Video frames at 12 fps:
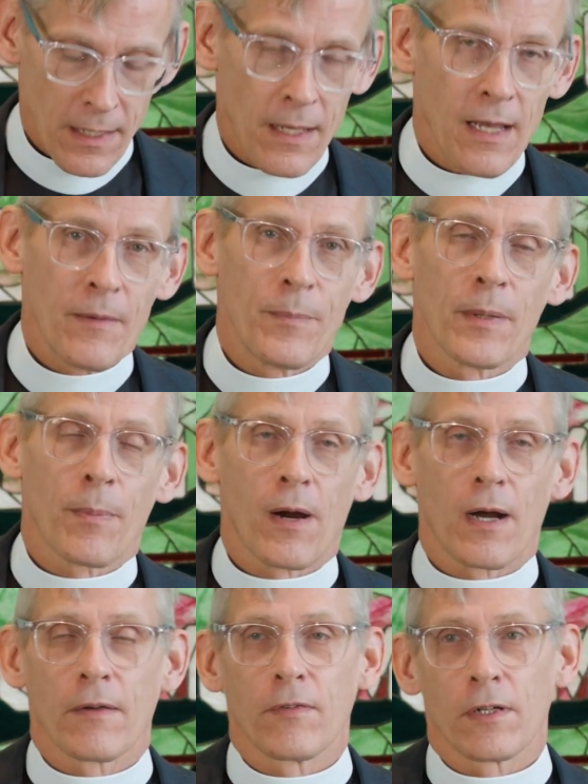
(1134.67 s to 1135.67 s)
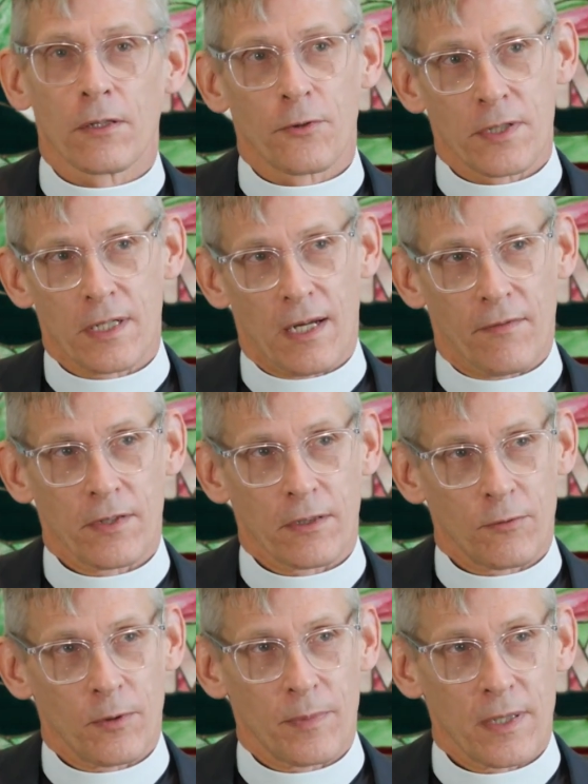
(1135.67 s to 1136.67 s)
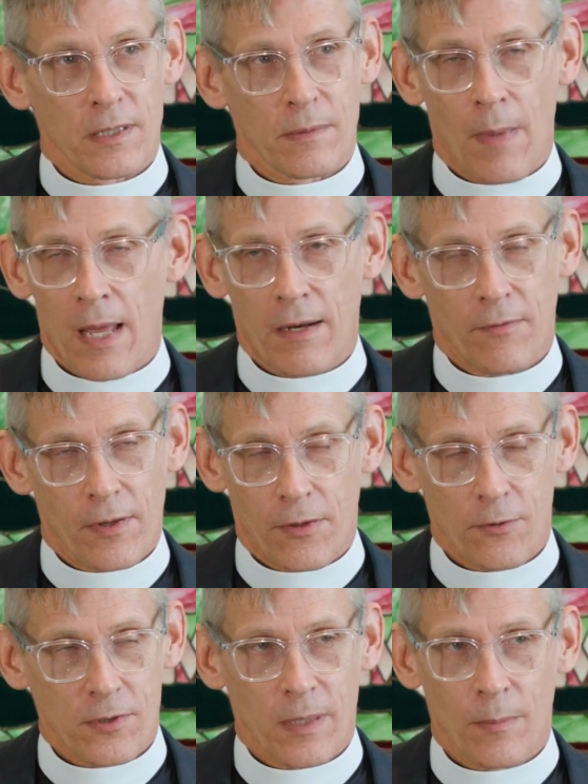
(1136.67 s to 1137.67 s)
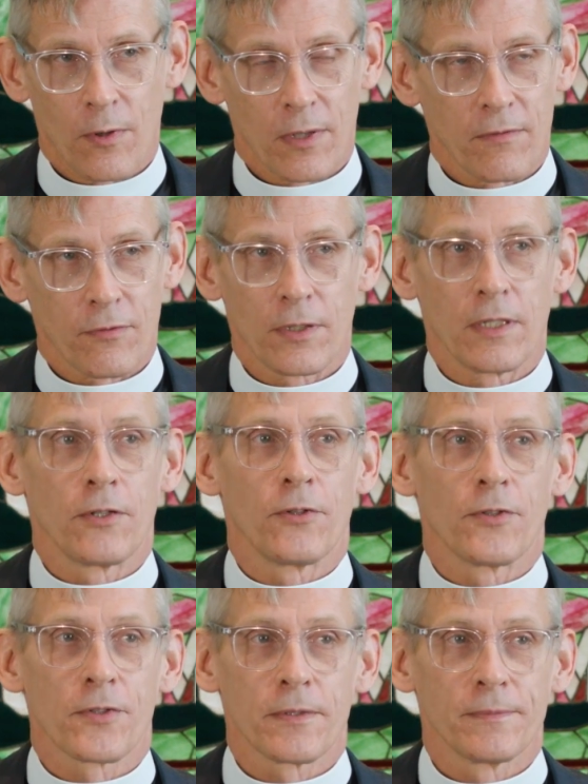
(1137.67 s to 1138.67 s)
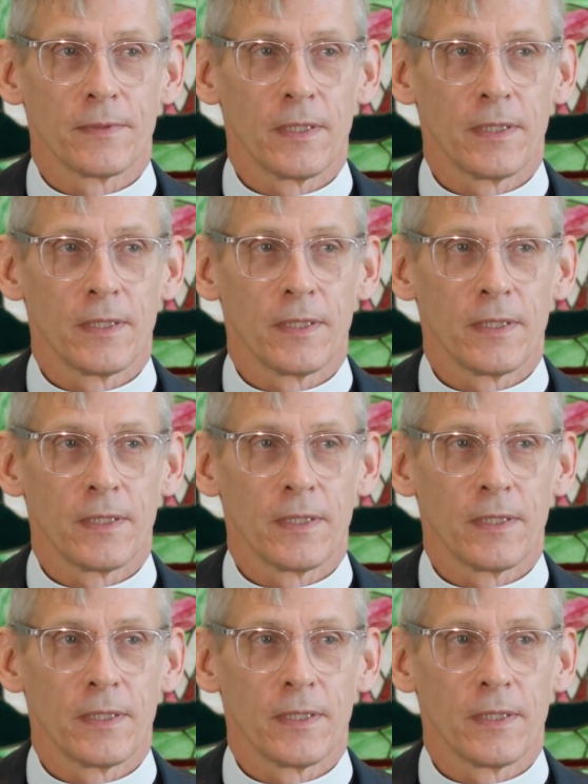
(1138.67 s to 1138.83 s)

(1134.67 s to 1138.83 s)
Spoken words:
I've been a part of a clergy covenant group that has met every Thursday morning for years.